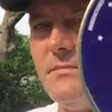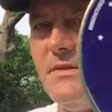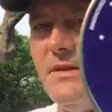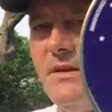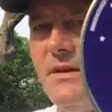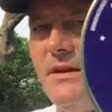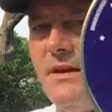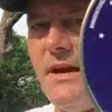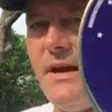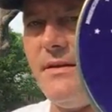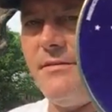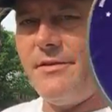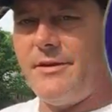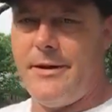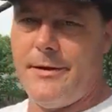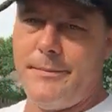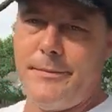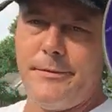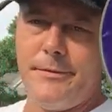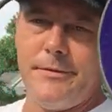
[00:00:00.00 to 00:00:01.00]
Need to have a
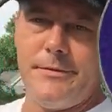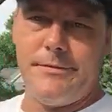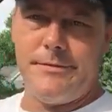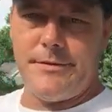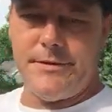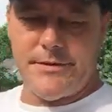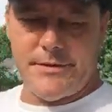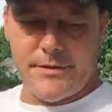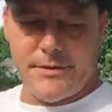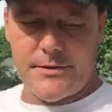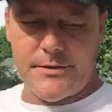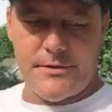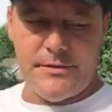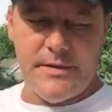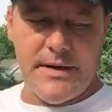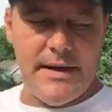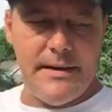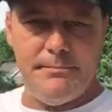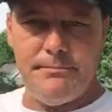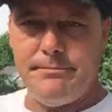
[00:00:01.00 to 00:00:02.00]
couple in
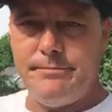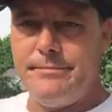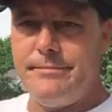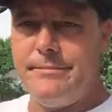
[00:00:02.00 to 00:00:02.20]
reserve. I